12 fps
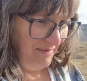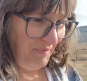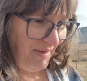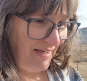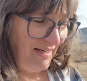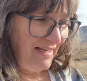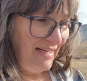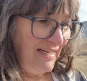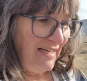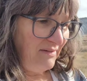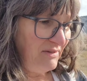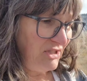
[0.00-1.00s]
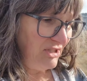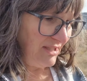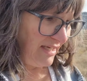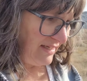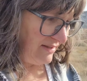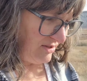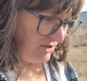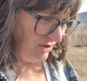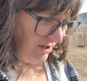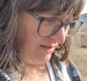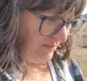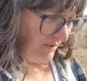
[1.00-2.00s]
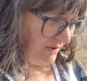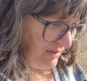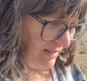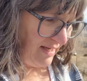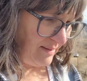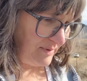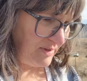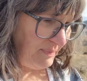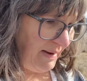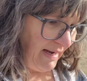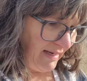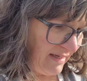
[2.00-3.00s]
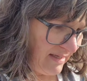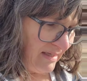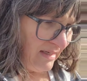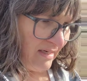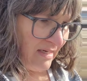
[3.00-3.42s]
but it was just kind of the straw that broke the camel's back.